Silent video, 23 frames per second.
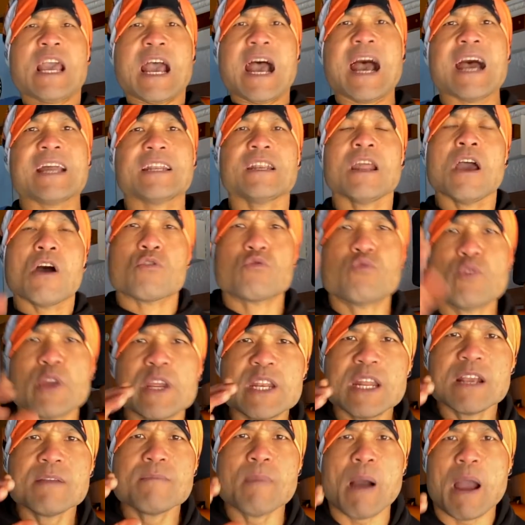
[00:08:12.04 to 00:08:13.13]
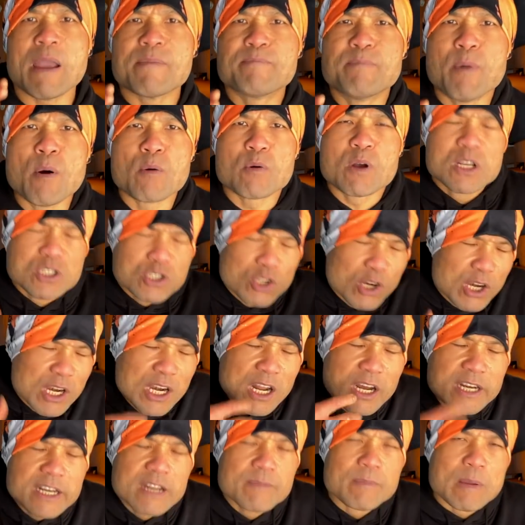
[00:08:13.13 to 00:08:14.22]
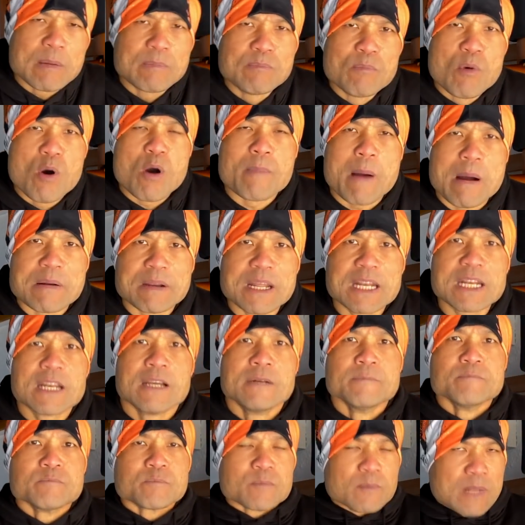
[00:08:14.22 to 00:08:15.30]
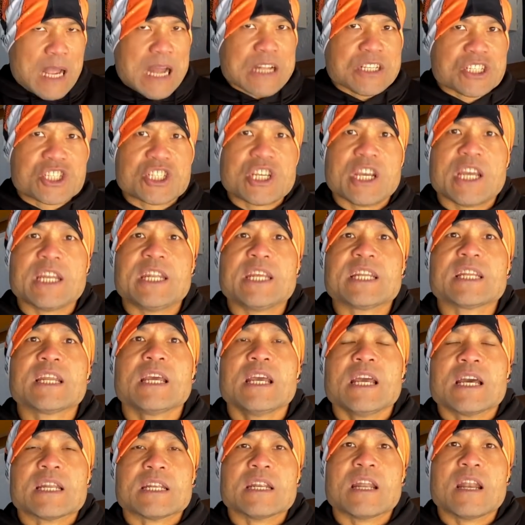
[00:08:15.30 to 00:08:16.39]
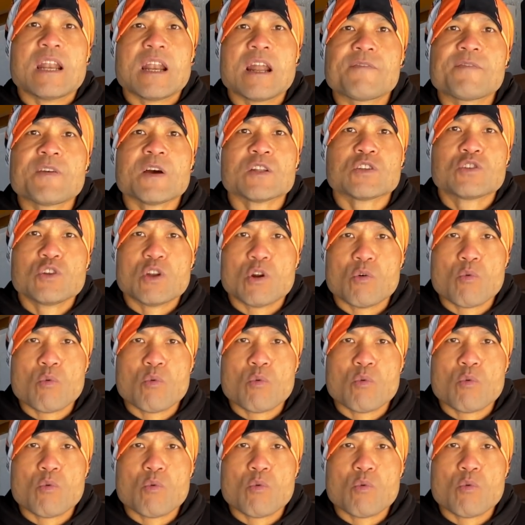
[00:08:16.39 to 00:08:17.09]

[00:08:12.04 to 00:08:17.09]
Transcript: And reading my book to learn a bit more about it. And sharing the love to the